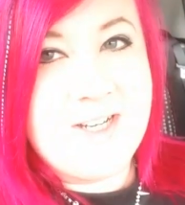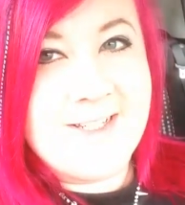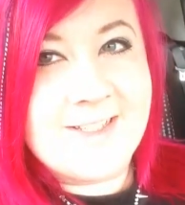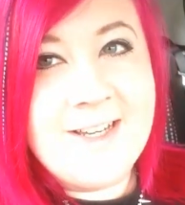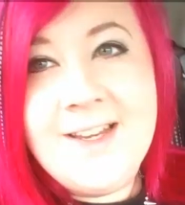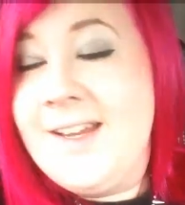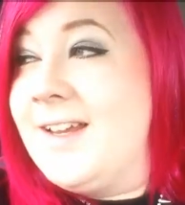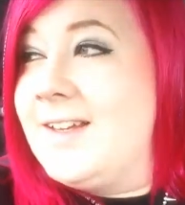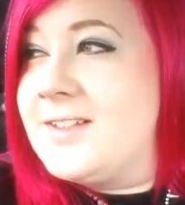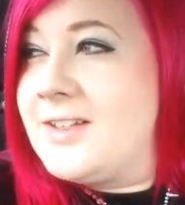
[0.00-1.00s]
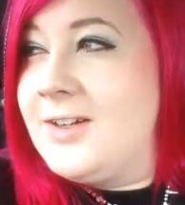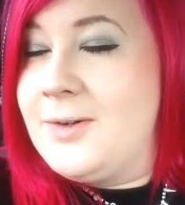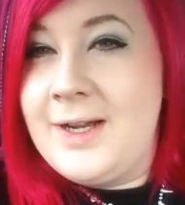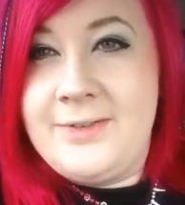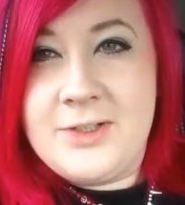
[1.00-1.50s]
jazz.
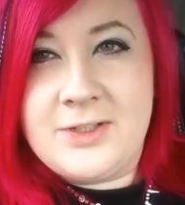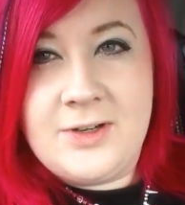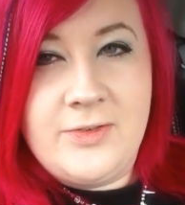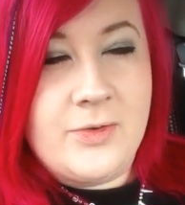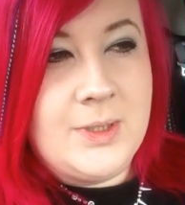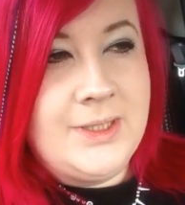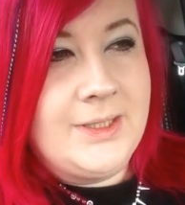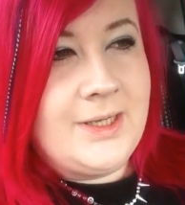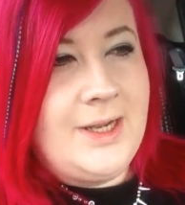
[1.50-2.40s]
So I have just arrived at work,